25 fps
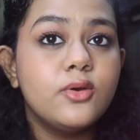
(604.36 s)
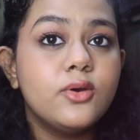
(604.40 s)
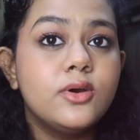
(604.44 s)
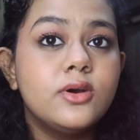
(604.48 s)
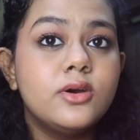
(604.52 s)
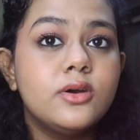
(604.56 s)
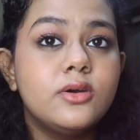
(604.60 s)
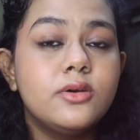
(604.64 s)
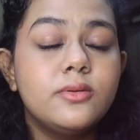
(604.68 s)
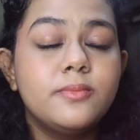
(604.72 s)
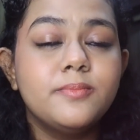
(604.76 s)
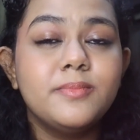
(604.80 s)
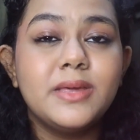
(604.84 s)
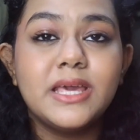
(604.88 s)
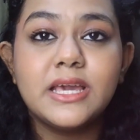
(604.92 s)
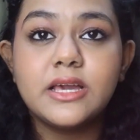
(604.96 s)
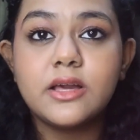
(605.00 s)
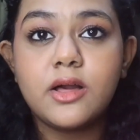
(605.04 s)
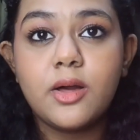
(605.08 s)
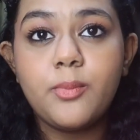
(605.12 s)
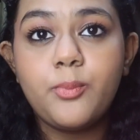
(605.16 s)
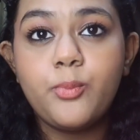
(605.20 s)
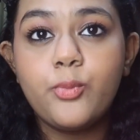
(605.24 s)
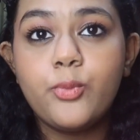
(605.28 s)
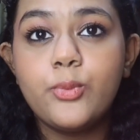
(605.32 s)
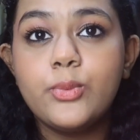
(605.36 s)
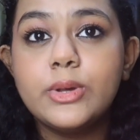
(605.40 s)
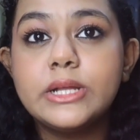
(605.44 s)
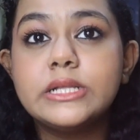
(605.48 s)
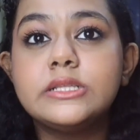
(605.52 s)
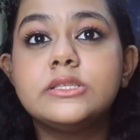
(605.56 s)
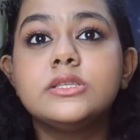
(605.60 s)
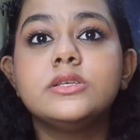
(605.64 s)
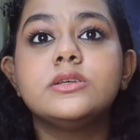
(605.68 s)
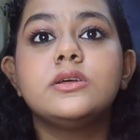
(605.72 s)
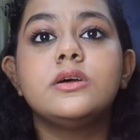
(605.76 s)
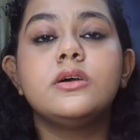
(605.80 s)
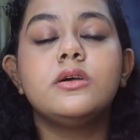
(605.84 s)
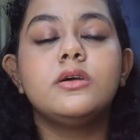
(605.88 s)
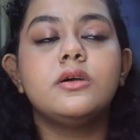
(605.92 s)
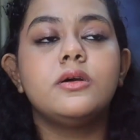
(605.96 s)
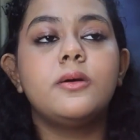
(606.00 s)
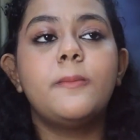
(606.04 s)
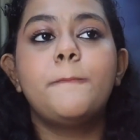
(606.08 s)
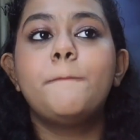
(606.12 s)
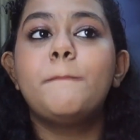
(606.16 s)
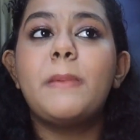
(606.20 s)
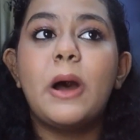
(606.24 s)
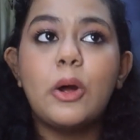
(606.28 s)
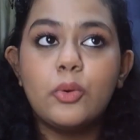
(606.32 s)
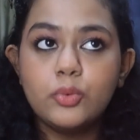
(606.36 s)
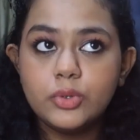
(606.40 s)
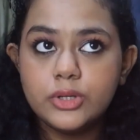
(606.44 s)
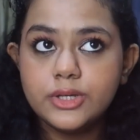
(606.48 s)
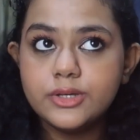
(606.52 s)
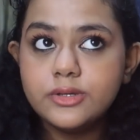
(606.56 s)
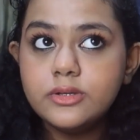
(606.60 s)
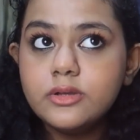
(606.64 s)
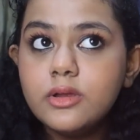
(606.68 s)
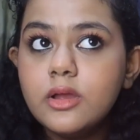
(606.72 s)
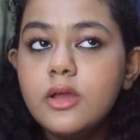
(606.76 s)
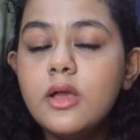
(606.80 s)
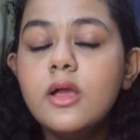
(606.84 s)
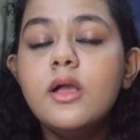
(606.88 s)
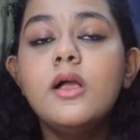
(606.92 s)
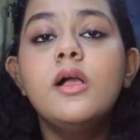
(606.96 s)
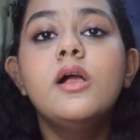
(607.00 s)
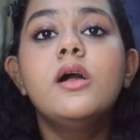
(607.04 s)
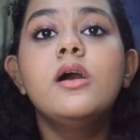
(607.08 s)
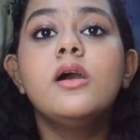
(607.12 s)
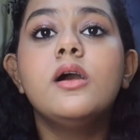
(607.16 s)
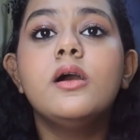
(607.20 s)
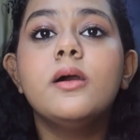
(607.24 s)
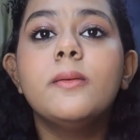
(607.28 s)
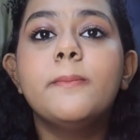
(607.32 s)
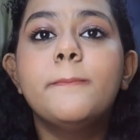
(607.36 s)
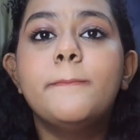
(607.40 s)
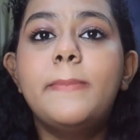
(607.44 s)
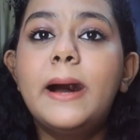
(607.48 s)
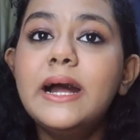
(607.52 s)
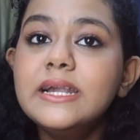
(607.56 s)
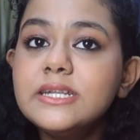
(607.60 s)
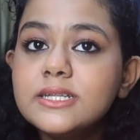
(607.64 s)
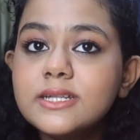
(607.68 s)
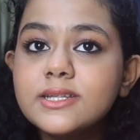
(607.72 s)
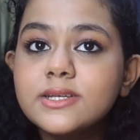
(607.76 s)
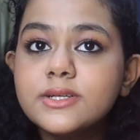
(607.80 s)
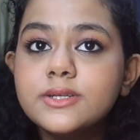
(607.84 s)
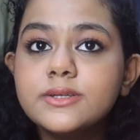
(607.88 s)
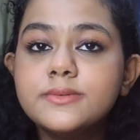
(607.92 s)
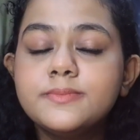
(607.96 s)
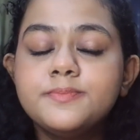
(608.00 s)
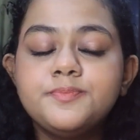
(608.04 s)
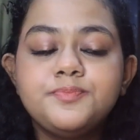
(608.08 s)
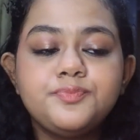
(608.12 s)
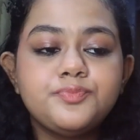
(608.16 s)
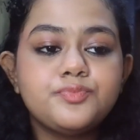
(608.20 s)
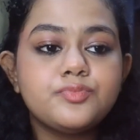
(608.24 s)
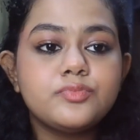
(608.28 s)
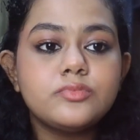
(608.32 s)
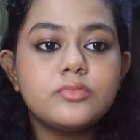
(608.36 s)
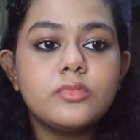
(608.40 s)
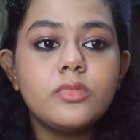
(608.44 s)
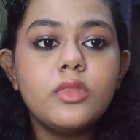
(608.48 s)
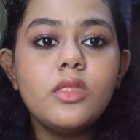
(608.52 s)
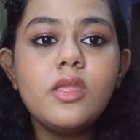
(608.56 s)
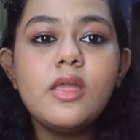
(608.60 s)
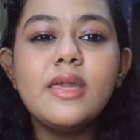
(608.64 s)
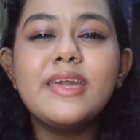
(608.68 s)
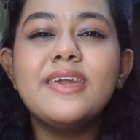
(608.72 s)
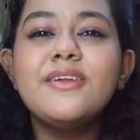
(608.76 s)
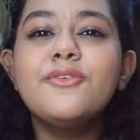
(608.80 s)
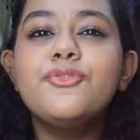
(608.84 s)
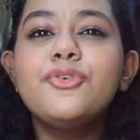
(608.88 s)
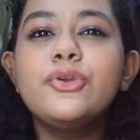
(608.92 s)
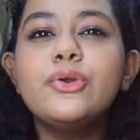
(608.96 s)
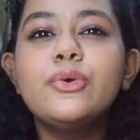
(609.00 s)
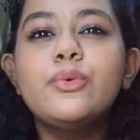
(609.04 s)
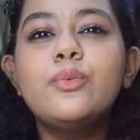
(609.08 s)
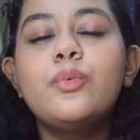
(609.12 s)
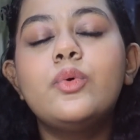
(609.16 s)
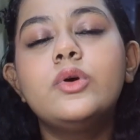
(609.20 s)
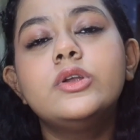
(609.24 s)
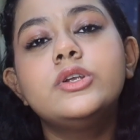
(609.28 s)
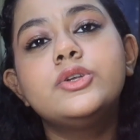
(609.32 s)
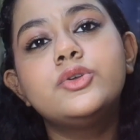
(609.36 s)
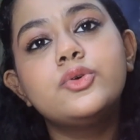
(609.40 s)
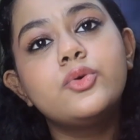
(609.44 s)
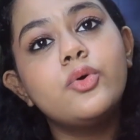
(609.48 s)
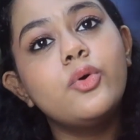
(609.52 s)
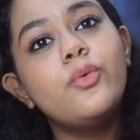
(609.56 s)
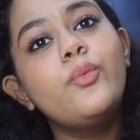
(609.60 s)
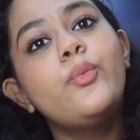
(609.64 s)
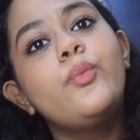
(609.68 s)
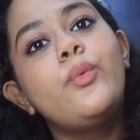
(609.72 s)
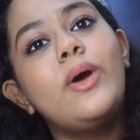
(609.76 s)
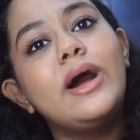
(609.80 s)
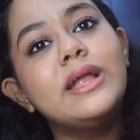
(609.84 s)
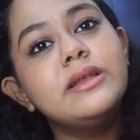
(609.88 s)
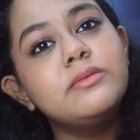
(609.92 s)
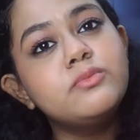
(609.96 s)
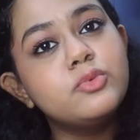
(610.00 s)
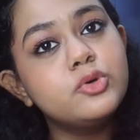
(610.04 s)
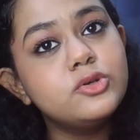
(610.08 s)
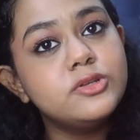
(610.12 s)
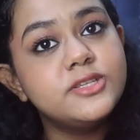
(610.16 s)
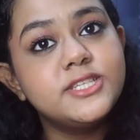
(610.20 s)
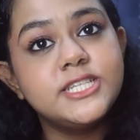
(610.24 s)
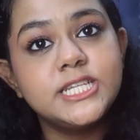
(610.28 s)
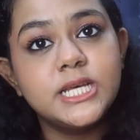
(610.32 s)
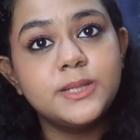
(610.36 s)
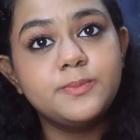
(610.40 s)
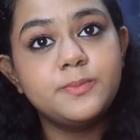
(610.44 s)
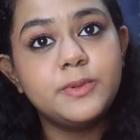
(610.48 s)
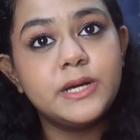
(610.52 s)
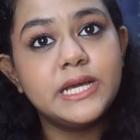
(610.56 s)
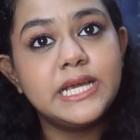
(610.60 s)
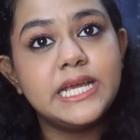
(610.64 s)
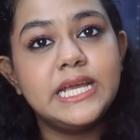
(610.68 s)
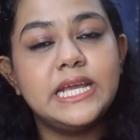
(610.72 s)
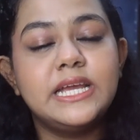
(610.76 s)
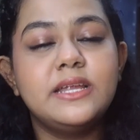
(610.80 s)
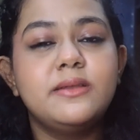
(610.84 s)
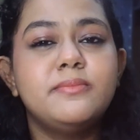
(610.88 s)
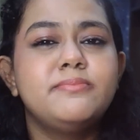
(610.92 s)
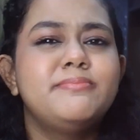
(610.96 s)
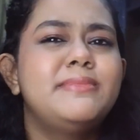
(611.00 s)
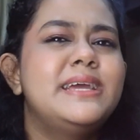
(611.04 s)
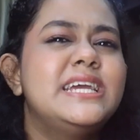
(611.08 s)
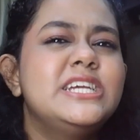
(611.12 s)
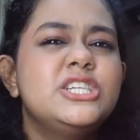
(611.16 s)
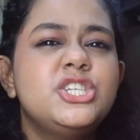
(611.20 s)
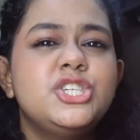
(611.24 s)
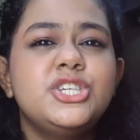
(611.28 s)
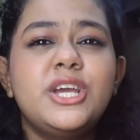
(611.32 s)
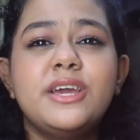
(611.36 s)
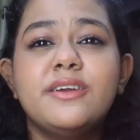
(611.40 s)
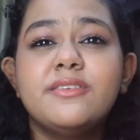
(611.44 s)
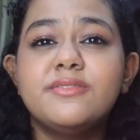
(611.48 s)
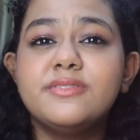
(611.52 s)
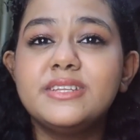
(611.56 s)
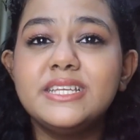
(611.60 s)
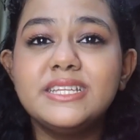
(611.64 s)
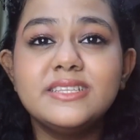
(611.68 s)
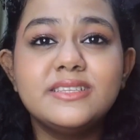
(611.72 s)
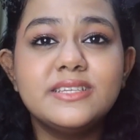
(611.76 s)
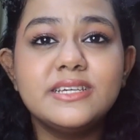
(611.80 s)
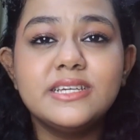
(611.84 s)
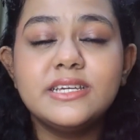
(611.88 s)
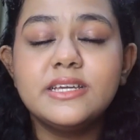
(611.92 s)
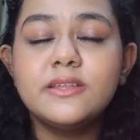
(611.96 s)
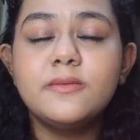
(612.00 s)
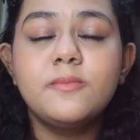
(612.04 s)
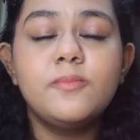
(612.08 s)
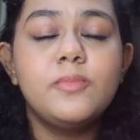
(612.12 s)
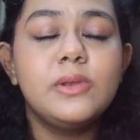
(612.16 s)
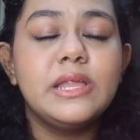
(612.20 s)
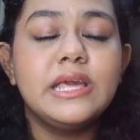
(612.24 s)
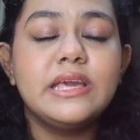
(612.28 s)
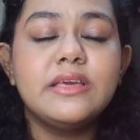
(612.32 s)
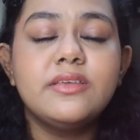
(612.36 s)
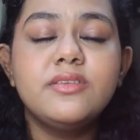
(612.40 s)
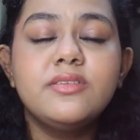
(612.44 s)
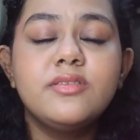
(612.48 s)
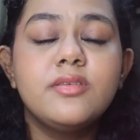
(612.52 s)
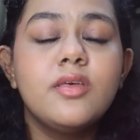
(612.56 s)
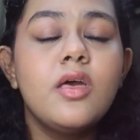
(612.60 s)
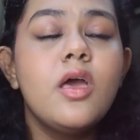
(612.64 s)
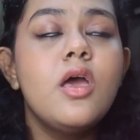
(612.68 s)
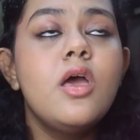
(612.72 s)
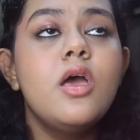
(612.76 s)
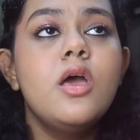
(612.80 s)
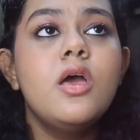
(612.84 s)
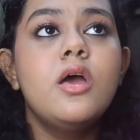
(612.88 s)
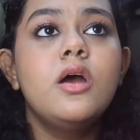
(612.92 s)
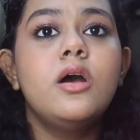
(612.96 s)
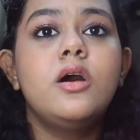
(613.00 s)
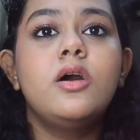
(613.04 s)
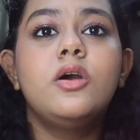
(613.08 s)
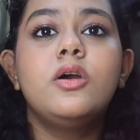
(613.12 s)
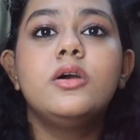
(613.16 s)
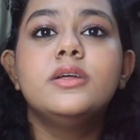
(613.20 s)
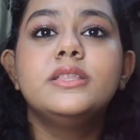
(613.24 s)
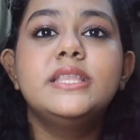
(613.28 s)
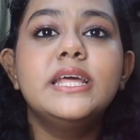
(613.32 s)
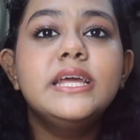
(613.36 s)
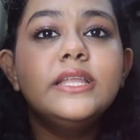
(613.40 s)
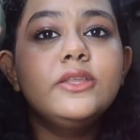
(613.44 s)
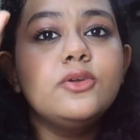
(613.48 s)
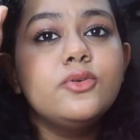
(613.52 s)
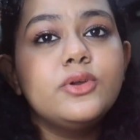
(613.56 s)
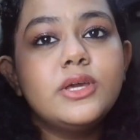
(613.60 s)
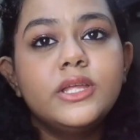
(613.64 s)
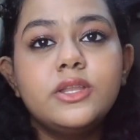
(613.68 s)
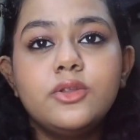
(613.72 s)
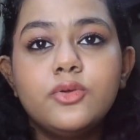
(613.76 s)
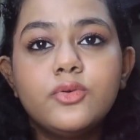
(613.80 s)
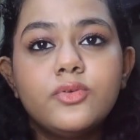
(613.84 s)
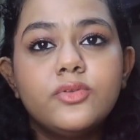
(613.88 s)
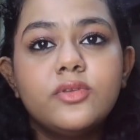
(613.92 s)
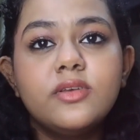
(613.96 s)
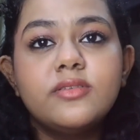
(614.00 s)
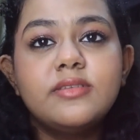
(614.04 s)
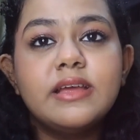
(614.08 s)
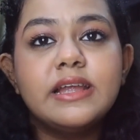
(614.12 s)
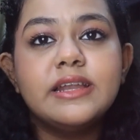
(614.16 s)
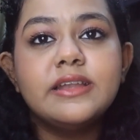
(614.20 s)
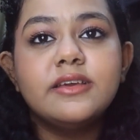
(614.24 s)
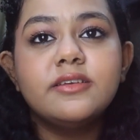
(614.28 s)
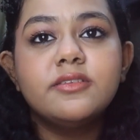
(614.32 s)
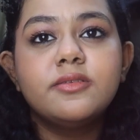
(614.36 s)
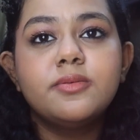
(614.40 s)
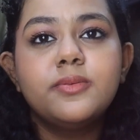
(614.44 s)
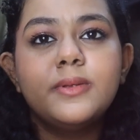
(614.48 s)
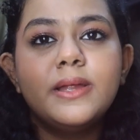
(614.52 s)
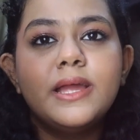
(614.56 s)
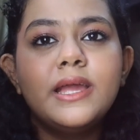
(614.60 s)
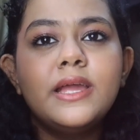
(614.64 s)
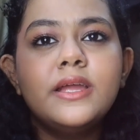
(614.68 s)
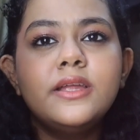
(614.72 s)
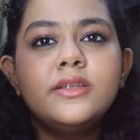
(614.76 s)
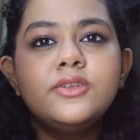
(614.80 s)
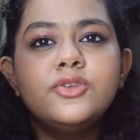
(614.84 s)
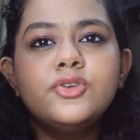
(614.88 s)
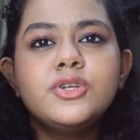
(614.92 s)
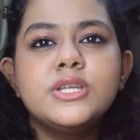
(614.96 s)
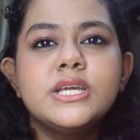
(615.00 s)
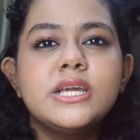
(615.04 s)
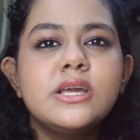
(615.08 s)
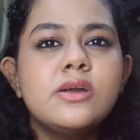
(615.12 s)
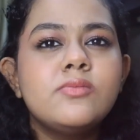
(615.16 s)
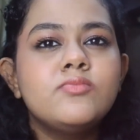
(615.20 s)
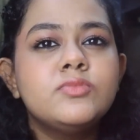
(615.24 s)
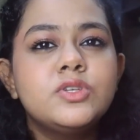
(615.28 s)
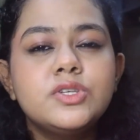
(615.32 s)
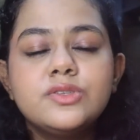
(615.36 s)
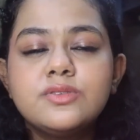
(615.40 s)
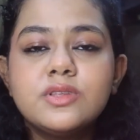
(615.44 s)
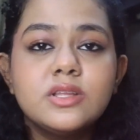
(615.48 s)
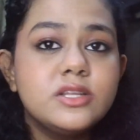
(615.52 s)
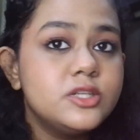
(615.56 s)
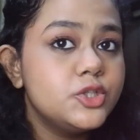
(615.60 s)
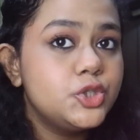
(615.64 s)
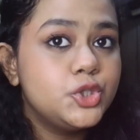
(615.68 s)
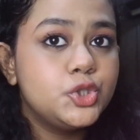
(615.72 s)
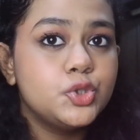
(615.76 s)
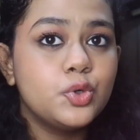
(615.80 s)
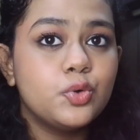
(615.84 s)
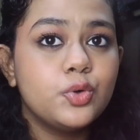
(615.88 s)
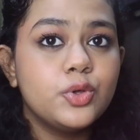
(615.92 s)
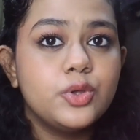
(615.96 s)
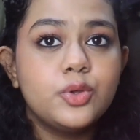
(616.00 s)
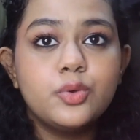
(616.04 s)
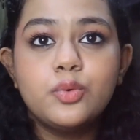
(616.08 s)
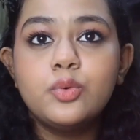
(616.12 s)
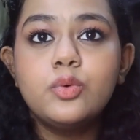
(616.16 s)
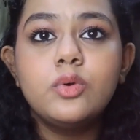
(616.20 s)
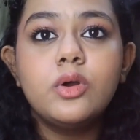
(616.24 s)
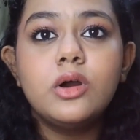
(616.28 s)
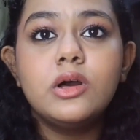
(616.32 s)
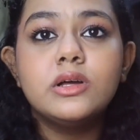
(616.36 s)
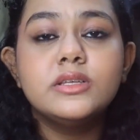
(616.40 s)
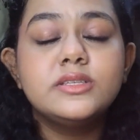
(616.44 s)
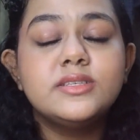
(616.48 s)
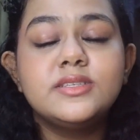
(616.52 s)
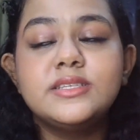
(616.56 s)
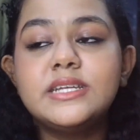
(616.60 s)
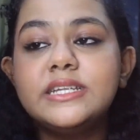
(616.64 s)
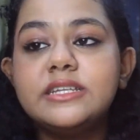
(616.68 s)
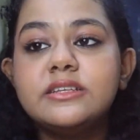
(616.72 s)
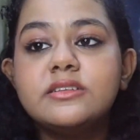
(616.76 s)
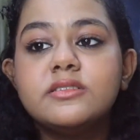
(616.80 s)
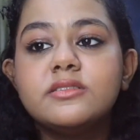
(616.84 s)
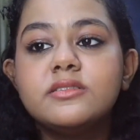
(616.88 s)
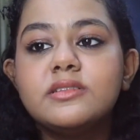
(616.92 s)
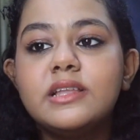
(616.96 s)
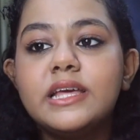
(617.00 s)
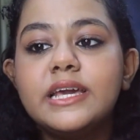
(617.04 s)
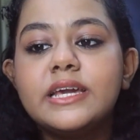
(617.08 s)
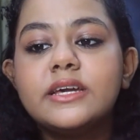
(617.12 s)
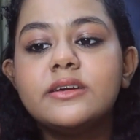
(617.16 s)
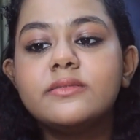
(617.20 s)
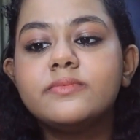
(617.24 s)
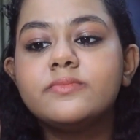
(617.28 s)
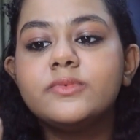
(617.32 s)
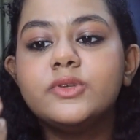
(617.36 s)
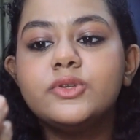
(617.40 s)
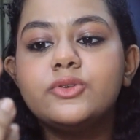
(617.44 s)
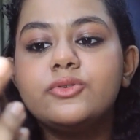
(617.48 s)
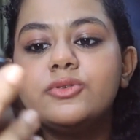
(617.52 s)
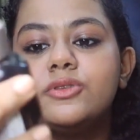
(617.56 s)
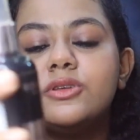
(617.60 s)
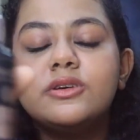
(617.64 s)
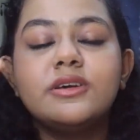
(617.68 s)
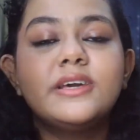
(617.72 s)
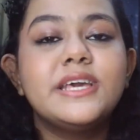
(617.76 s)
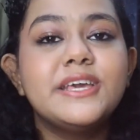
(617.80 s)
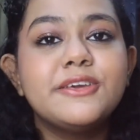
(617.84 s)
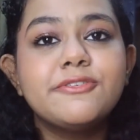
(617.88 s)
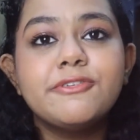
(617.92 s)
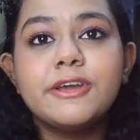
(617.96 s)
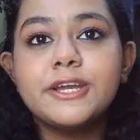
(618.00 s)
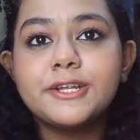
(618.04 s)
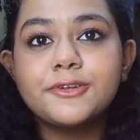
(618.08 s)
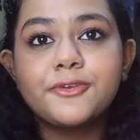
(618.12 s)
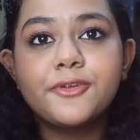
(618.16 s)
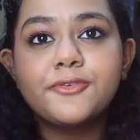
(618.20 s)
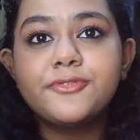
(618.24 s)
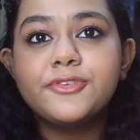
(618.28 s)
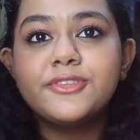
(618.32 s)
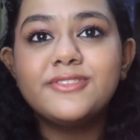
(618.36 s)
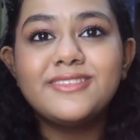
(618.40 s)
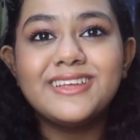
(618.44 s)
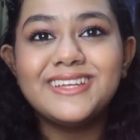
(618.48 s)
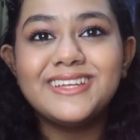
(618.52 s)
your makeup with powder, but if you want to go one more step ahead, mesh everything in place, then you can use the setting spray. Today I'm just gonna show you a setting, like, you know, the effect of the